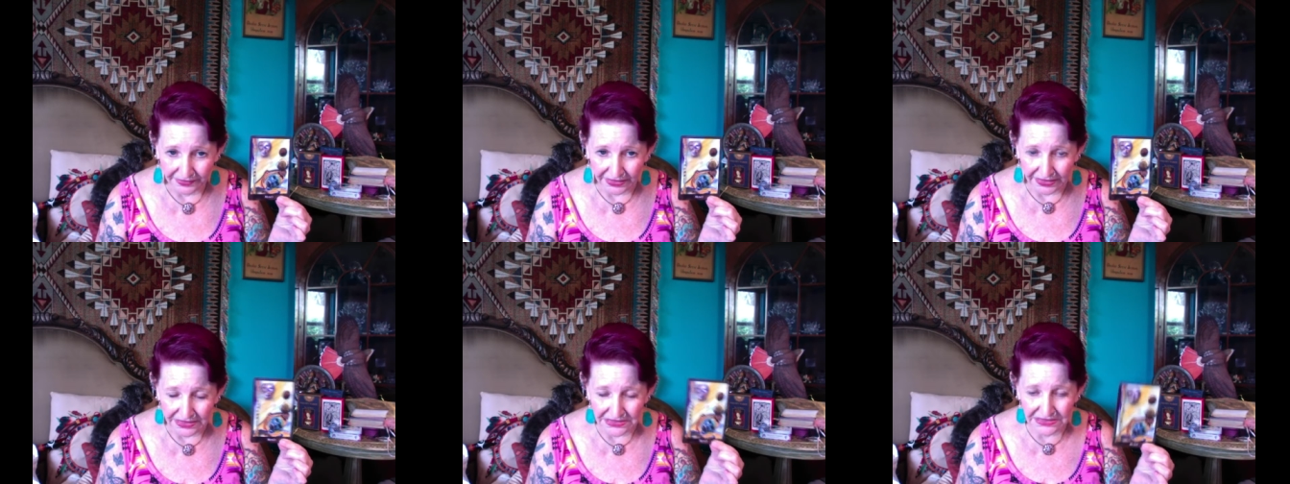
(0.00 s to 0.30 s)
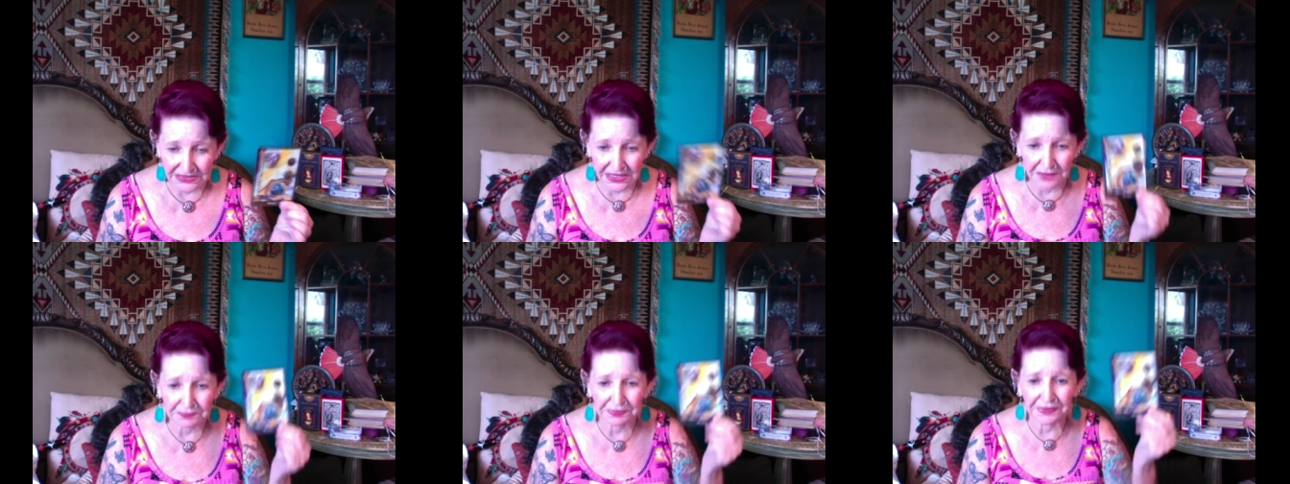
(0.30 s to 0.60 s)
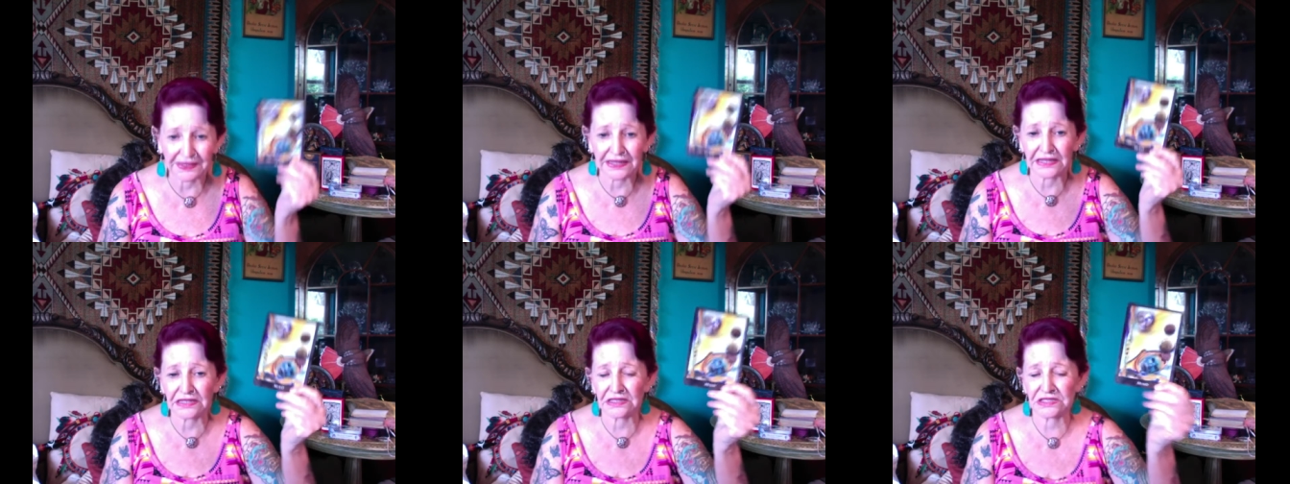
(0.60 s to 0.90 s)

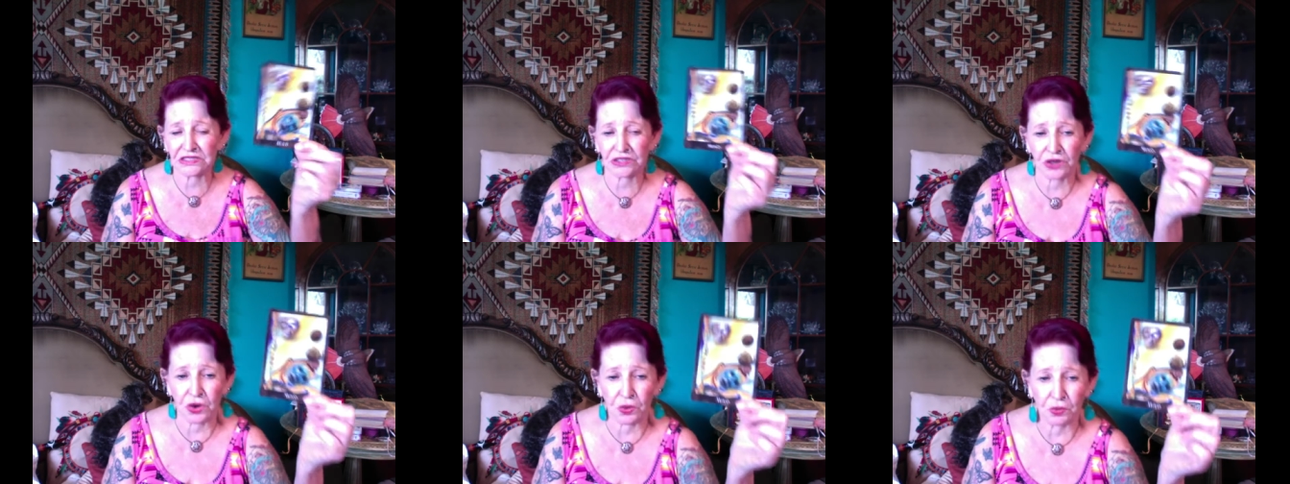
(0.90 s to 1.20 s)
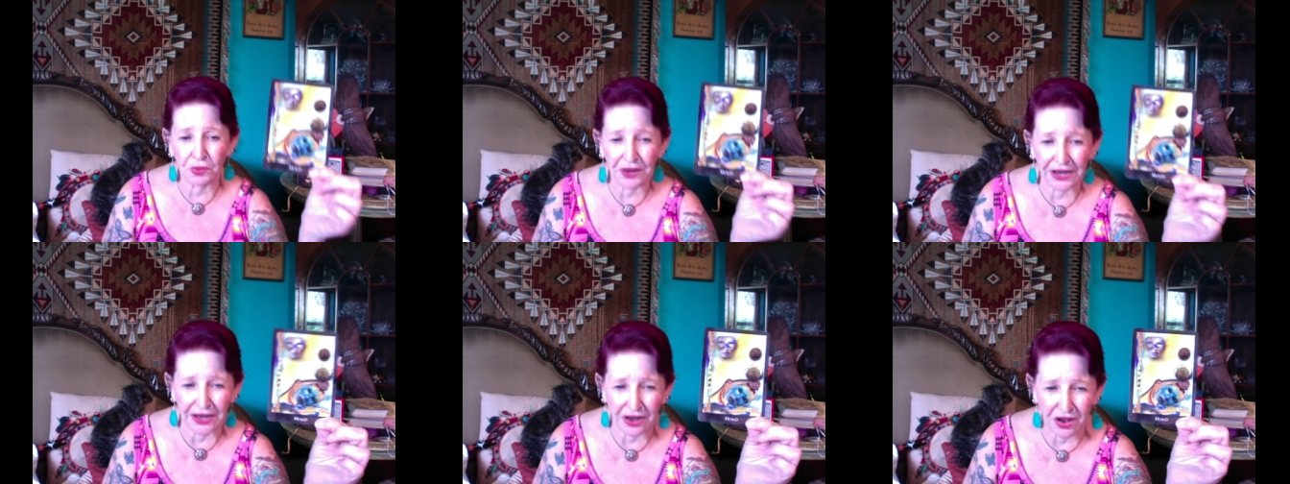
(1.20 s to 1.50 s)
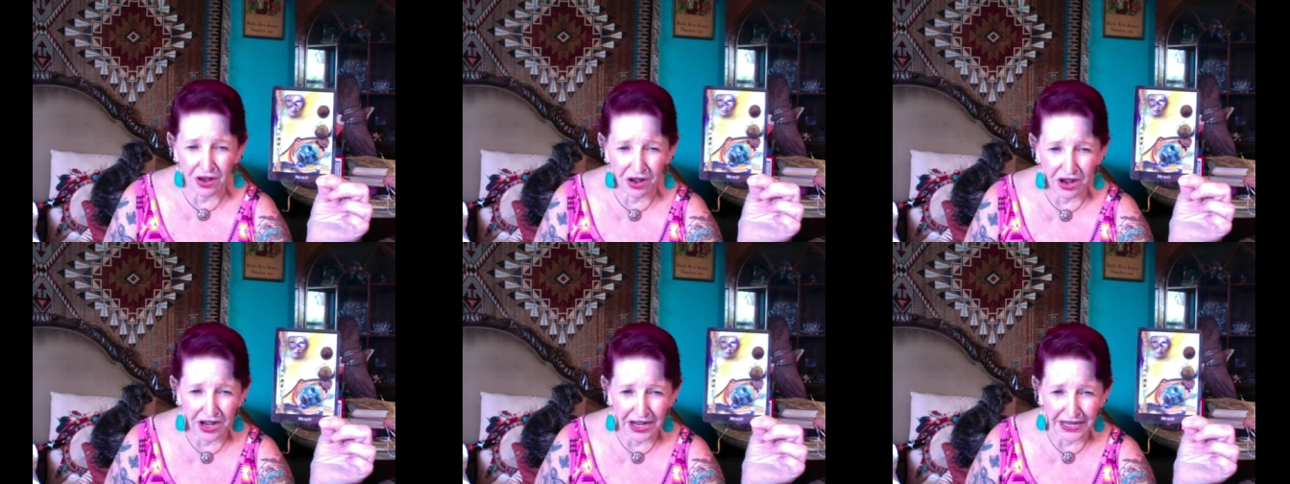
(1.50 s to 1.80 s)
something's going
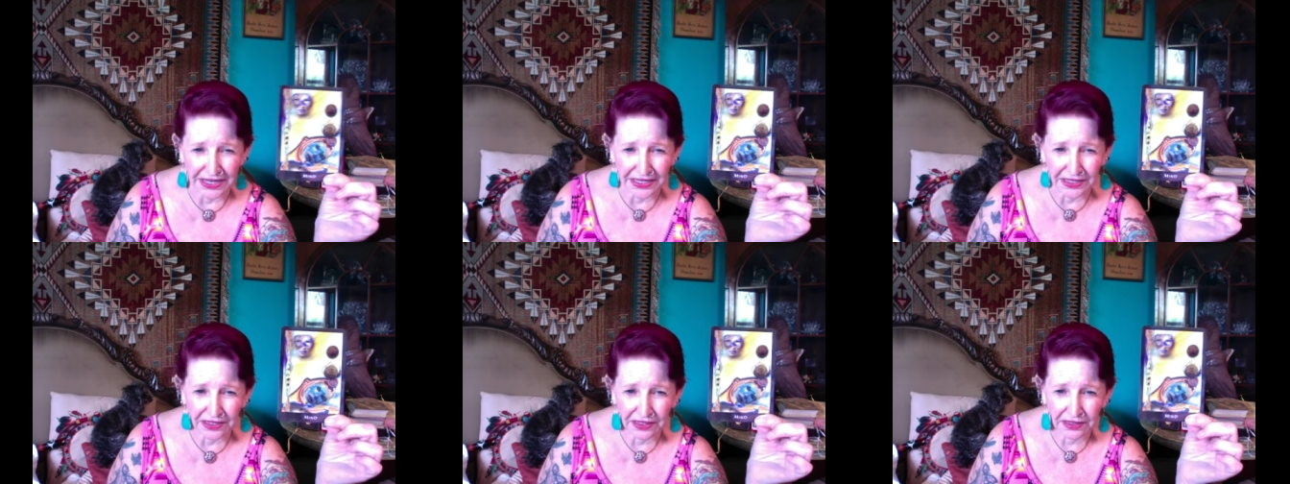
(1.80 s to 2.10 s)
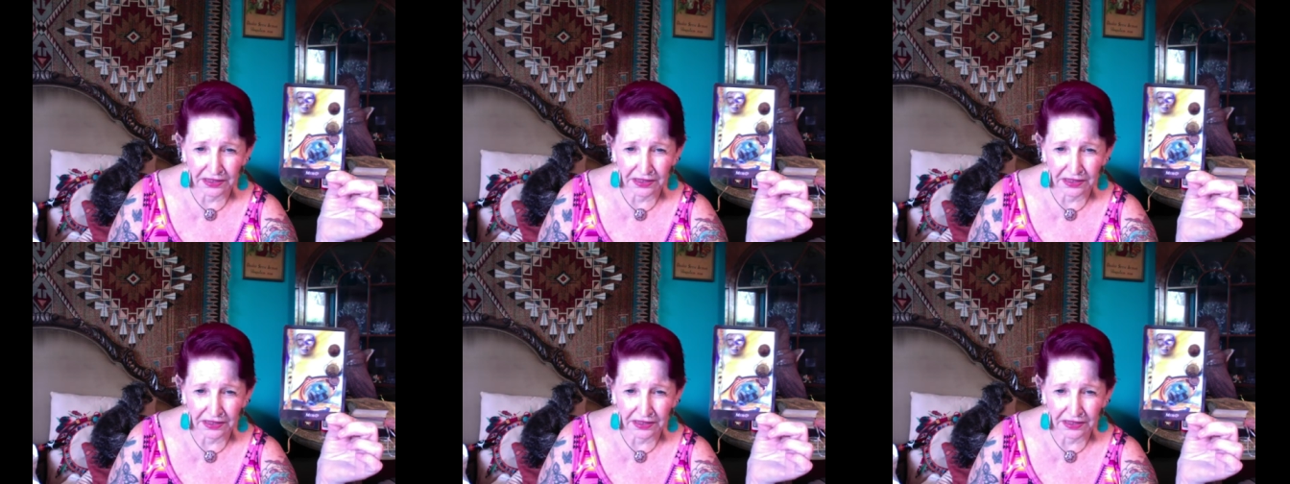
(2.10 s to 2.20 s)
on,